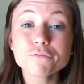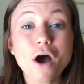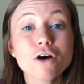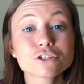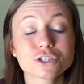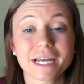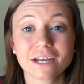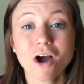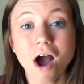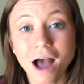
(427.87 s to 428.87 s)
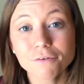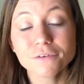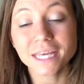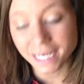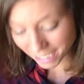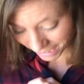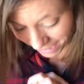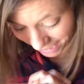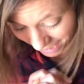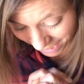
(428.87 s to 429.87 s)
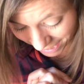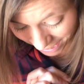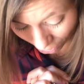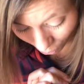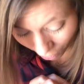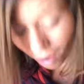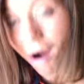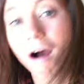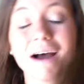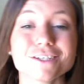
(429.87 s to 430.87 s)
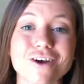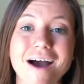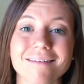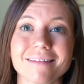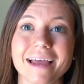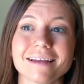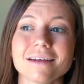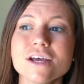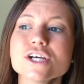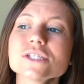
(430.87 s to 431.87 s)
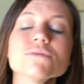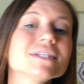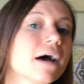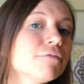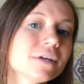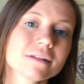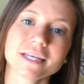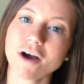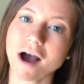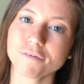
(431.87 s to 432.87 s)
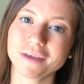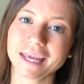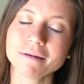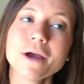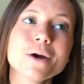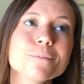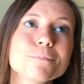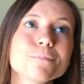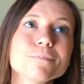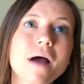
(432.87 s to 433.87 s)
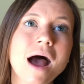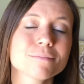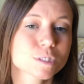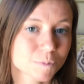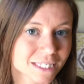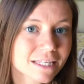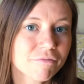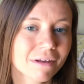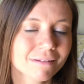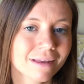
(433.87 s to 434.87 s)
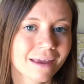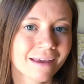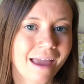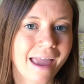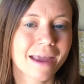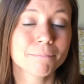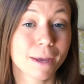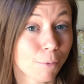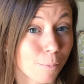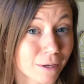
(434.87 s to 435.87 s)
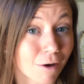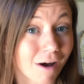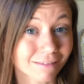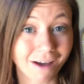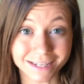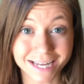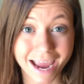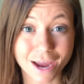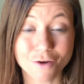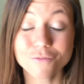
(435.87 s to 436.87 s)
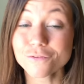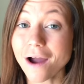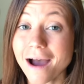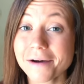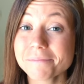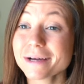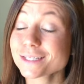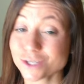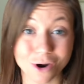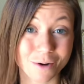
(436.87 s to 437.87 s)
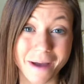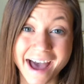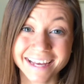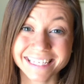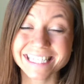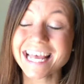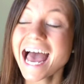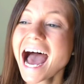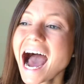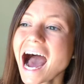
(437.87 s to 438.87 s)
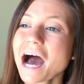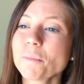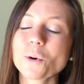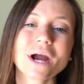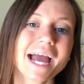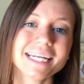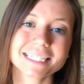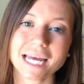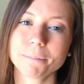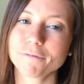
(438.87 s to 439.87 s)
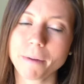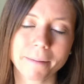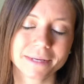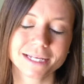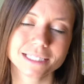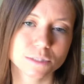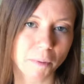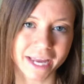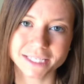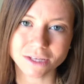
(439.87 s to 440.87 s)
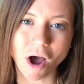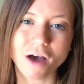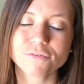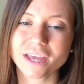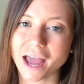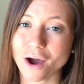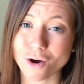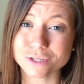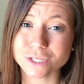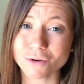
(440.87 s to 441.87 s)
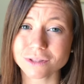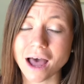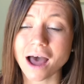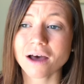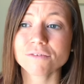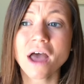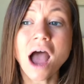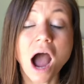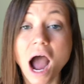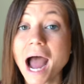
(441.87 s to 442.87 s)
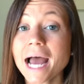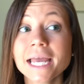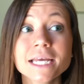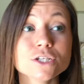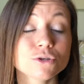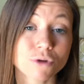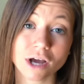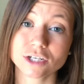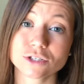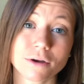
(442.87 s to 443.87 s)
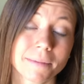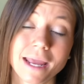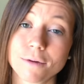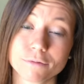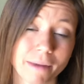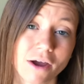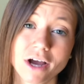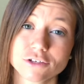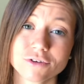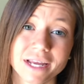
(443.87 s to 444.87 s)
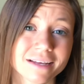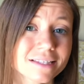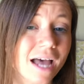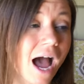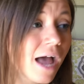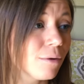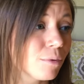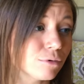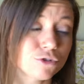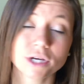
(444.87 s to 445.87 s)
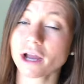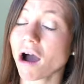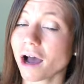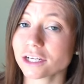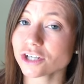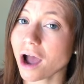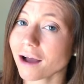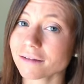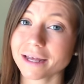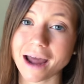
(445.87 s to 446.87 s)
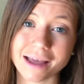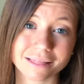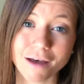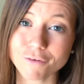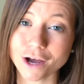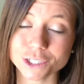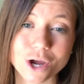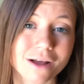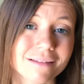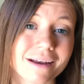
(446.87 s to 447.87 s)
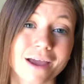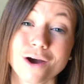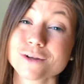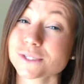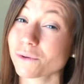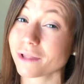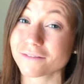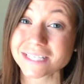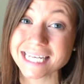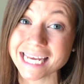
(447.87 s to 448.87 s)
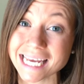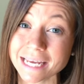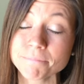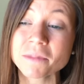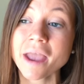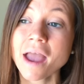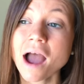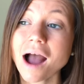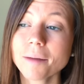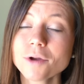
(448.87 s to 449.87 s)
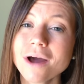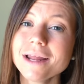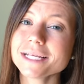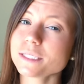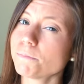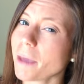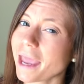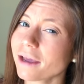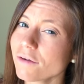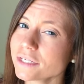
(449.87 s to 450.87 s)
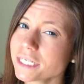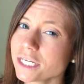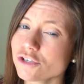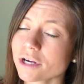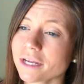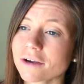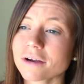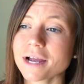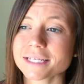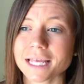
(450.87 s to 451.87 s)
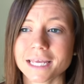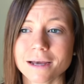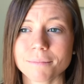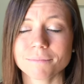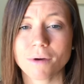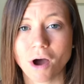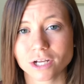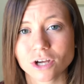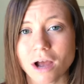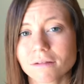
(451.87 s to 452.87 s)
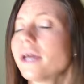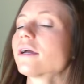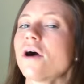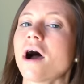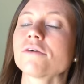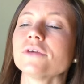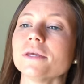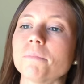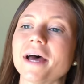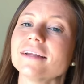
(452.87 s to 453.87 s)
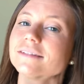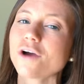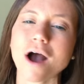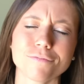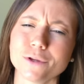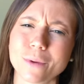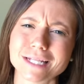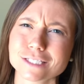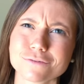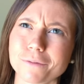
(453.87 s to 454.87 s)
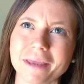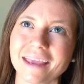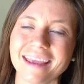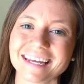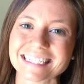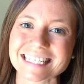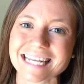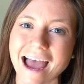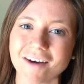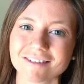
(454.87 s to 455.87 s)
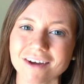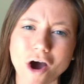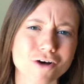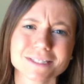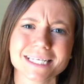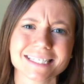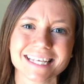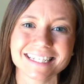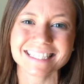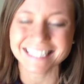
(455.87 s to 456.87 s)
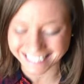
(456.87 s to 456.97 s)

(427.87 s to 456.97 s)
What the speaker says: fall drink, coffee, tea, or hot chocolate? So definitely coffee. Specifically a maple pecan latte from Starbucks, or any type of pumpkin spice coffee I also love. I do not discriminate with my hot drinks. I will drink a hot chocolate. I love hot chocolate. I also love tea. I'm not as big of a tea drinker as I am hot chocolate and coffee, but coffee wins for me, hands down, all seasons.